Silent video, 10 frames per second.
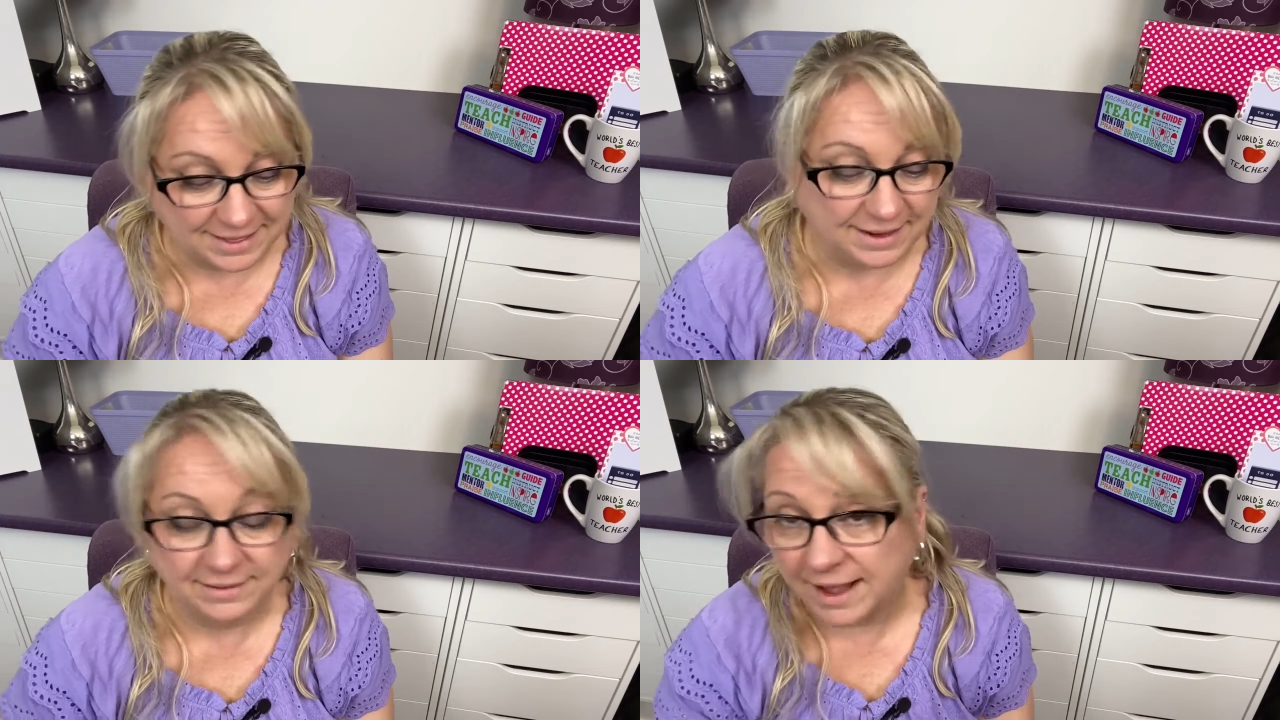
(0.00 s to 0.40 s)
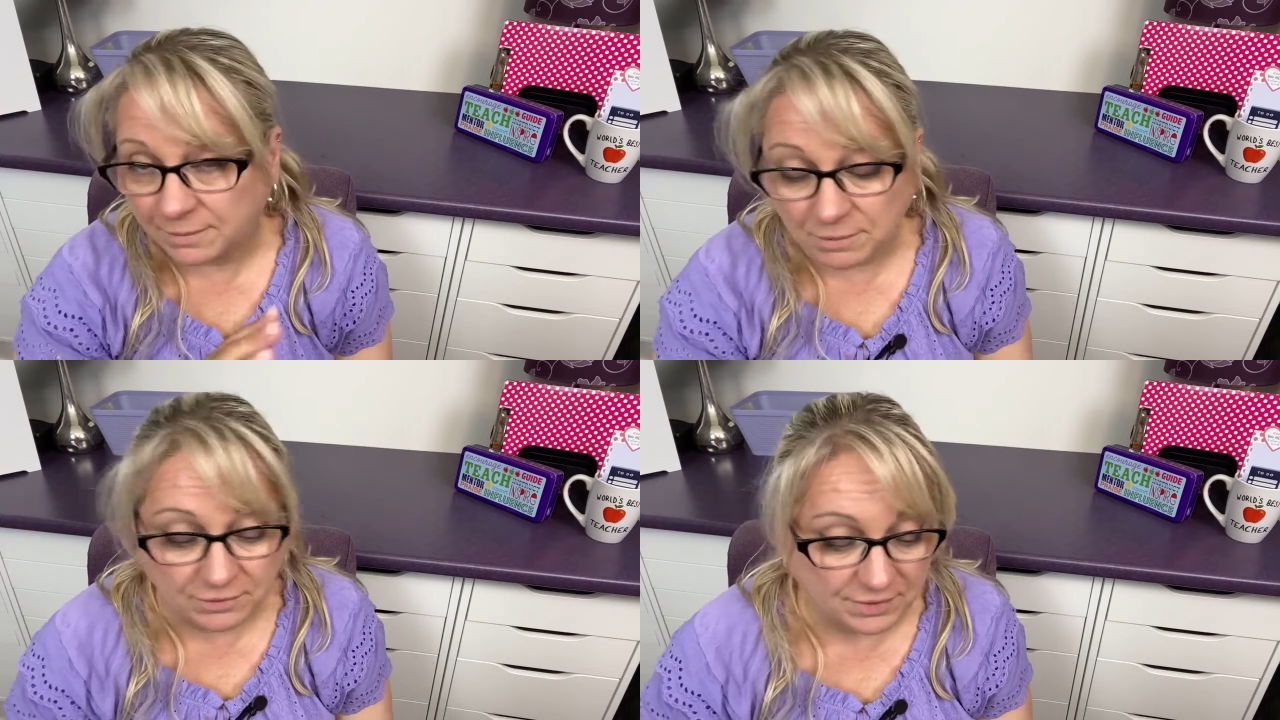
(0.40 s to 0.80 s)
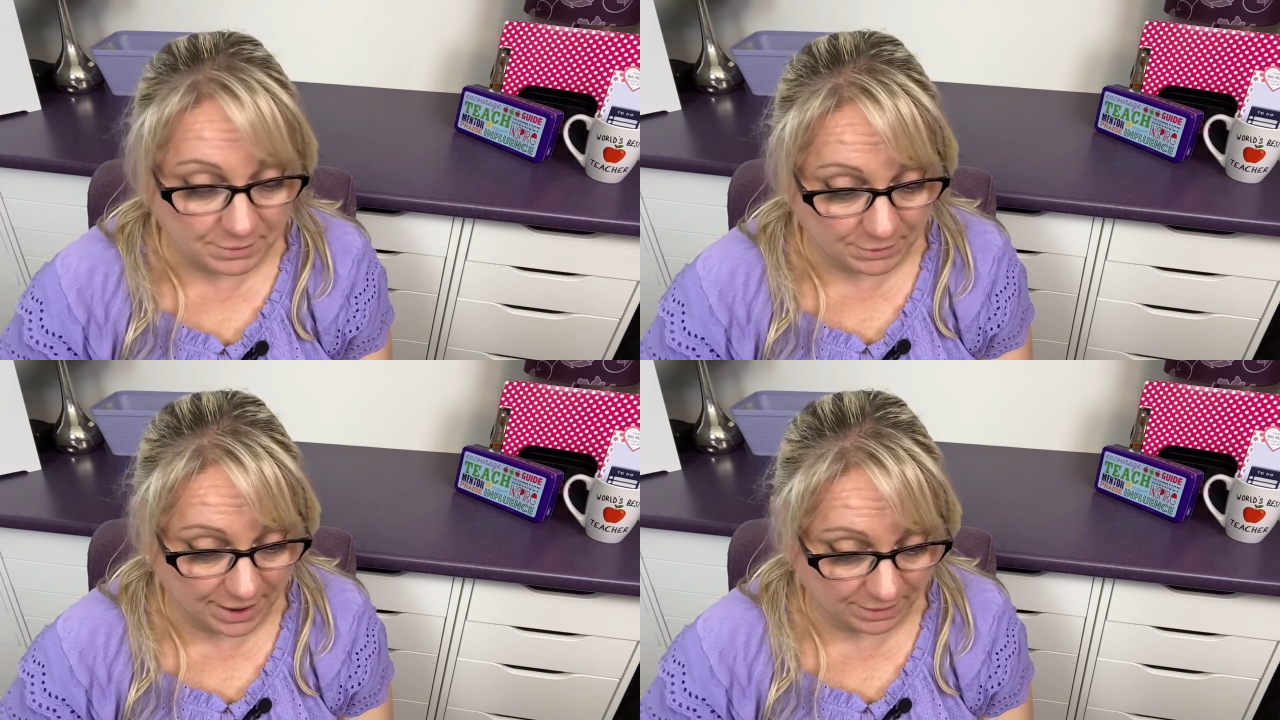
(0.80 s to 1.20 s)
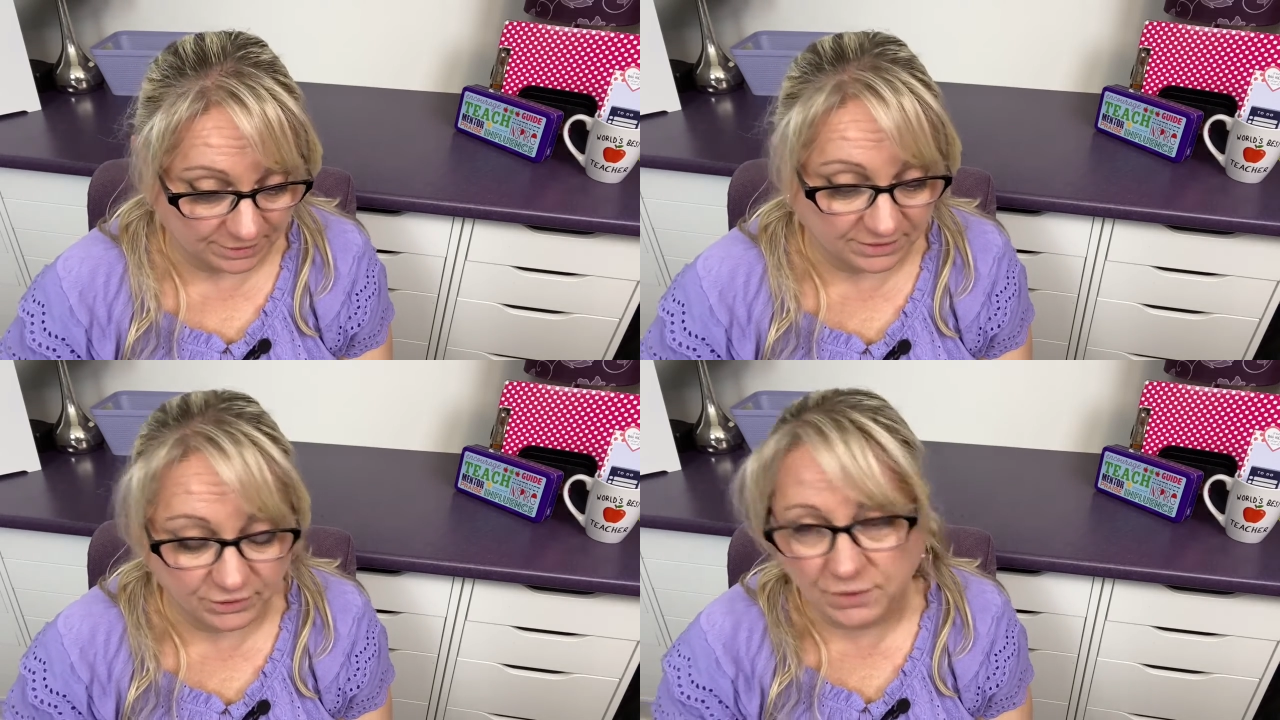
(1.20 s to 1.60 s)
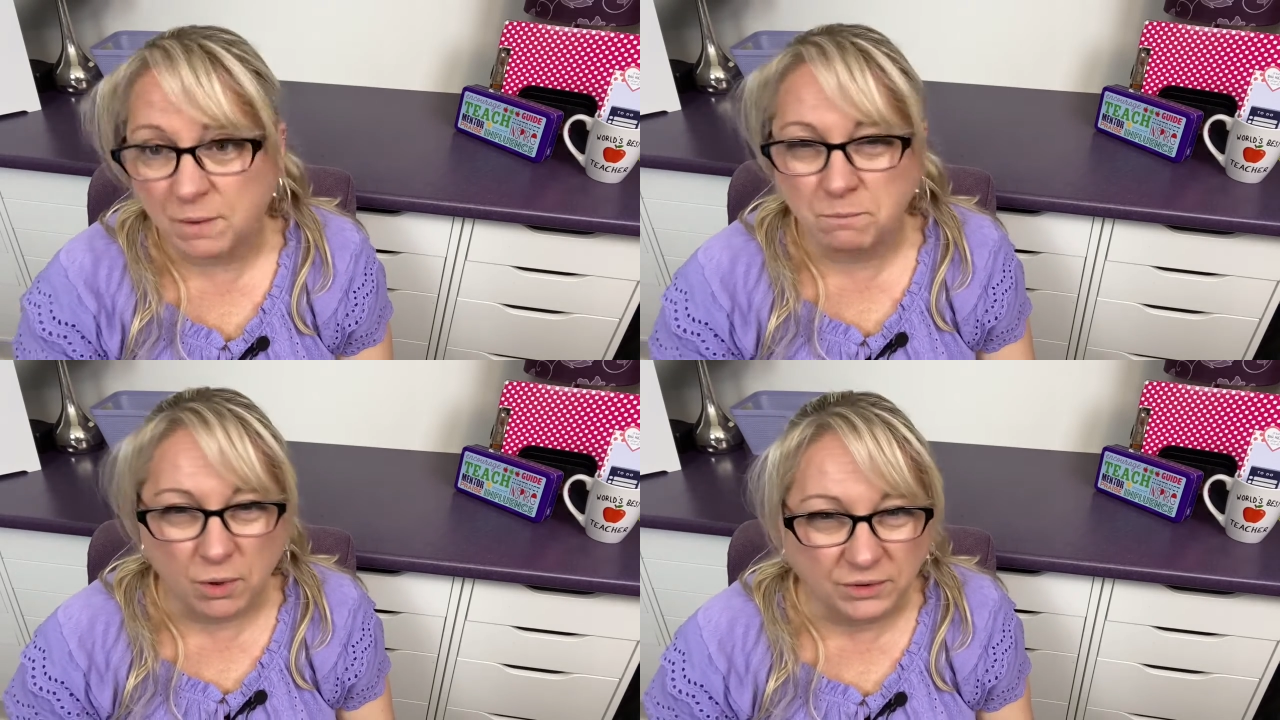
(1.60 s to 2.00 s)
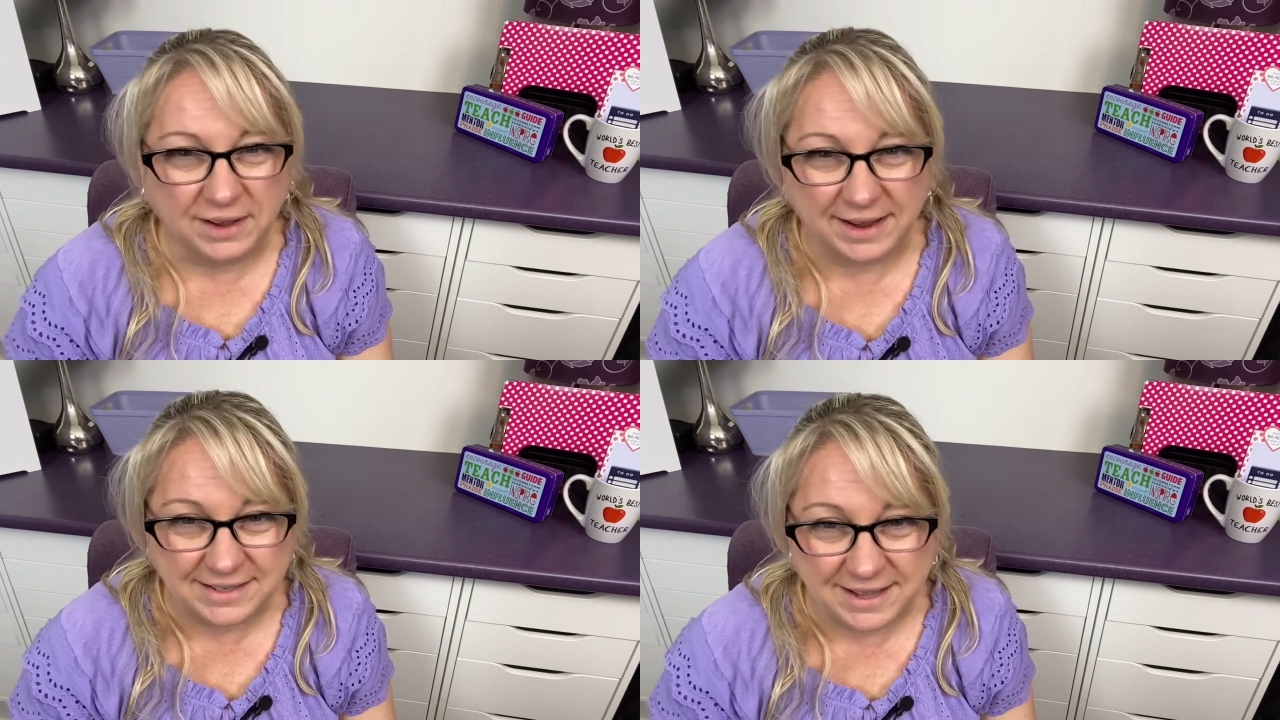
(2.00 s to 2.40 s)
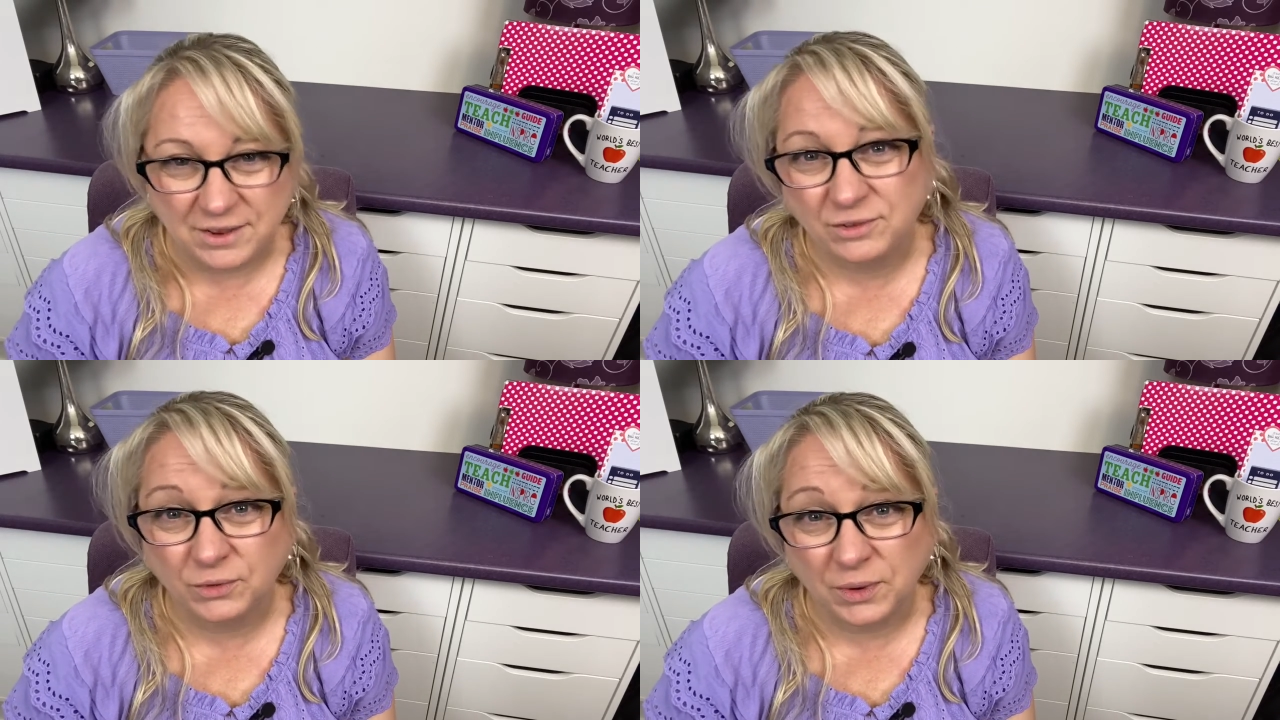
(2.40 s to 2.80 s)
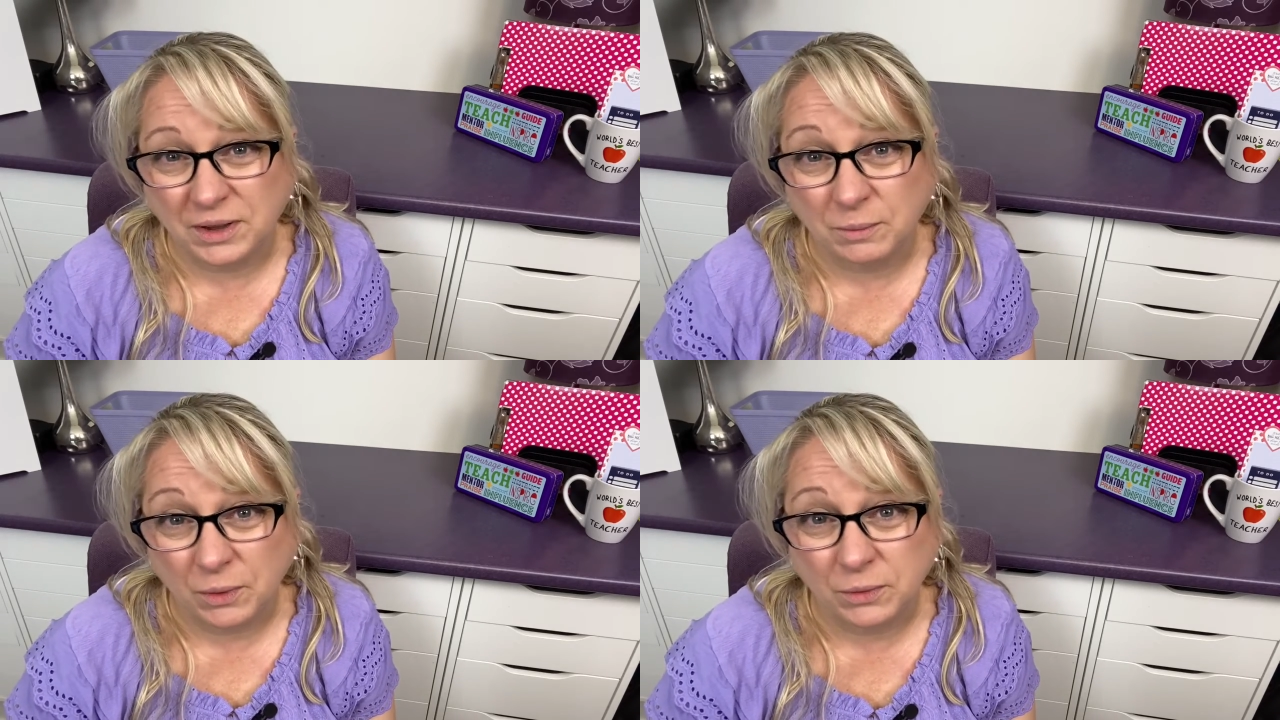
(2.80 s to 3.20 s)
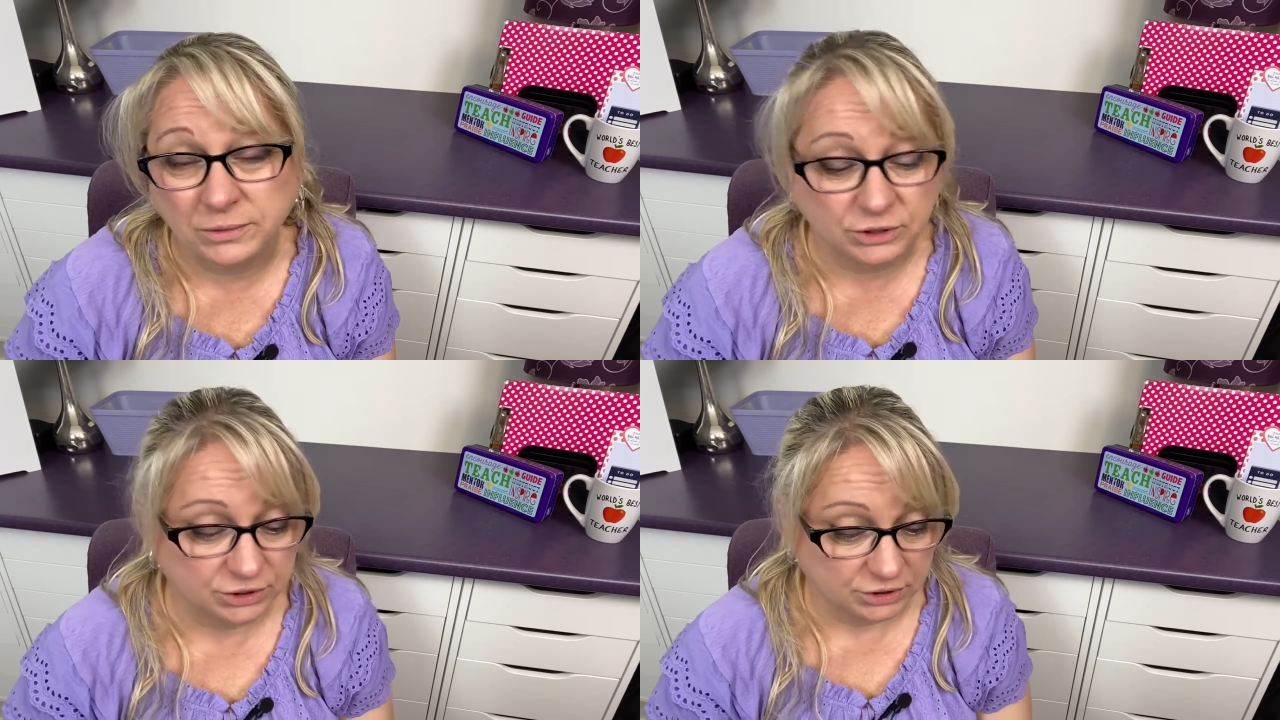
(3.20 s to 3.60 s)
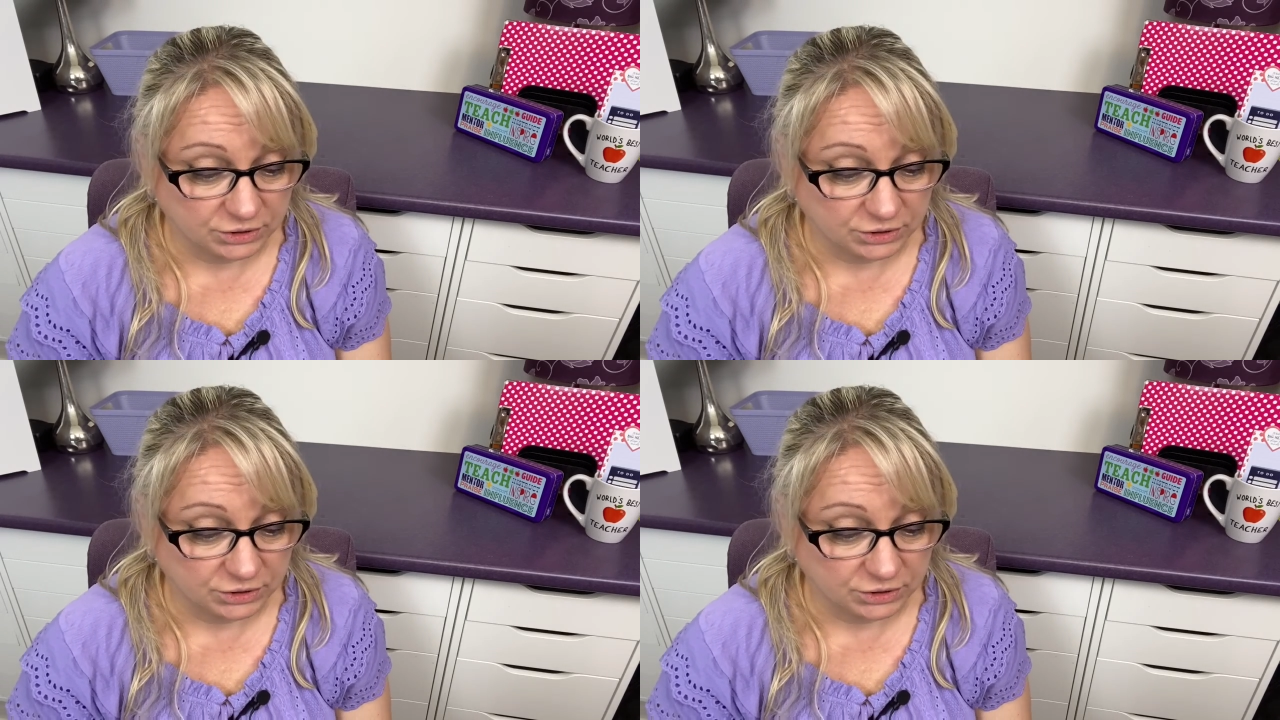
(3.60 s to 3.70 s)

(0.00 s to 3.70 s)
things and move them around. It's sort of a multi-sensory approach.